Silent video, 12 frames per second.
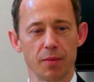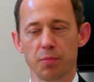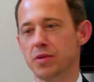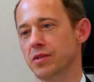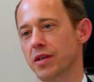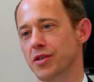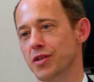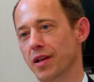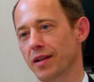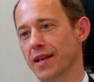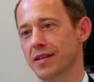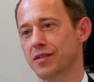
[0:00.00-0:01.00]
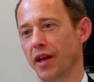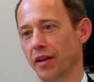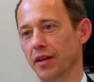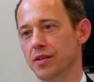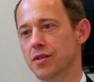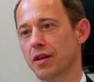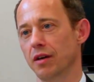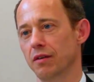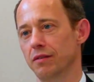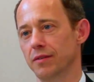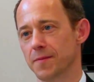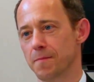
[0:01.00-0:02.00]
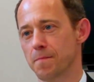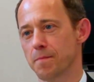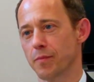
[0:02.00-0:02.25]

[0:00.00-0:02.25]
given a presentation like that 10 years ago,